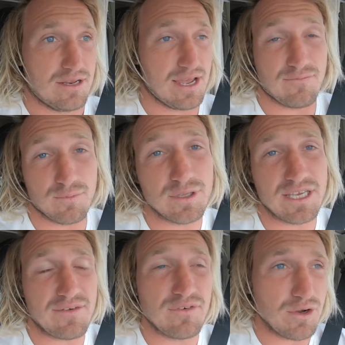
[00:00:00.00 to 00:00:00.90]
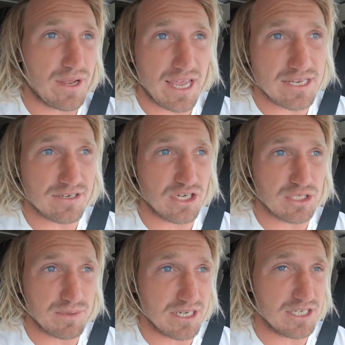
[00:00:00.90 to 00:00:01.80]
really have no hands-on
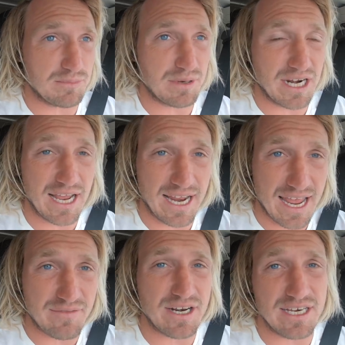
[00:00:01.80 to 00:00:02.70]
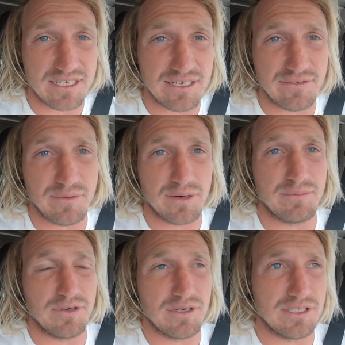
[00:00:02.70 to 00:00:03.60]
experience, but I have an idea of what I'm
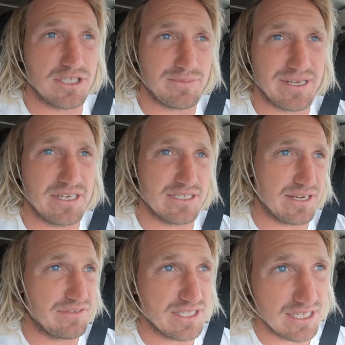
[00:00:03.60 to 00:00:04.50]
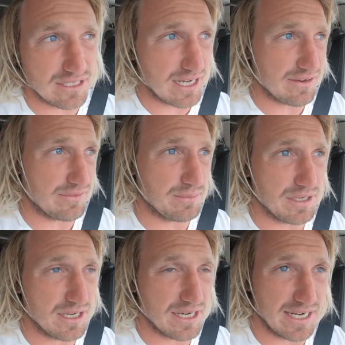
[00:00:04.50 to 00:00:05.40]
doing just because I've seen a lot of them
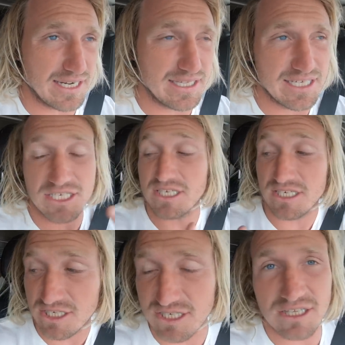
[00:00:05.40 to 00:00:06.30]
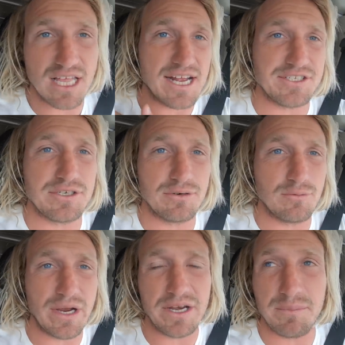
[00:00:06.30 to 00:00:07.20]
done, and this is just a logical
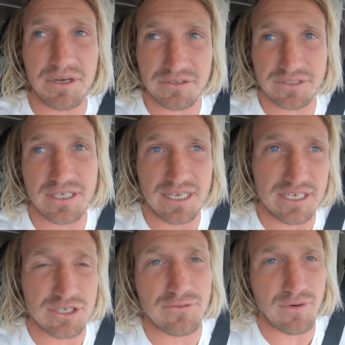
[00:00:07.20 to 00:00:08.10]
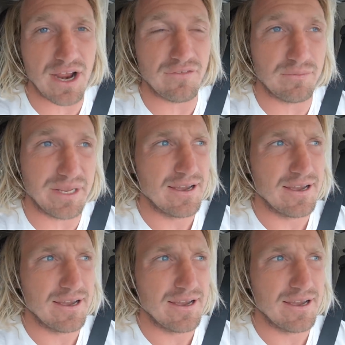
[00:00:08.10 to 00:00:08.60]
way to build a surf rack for me.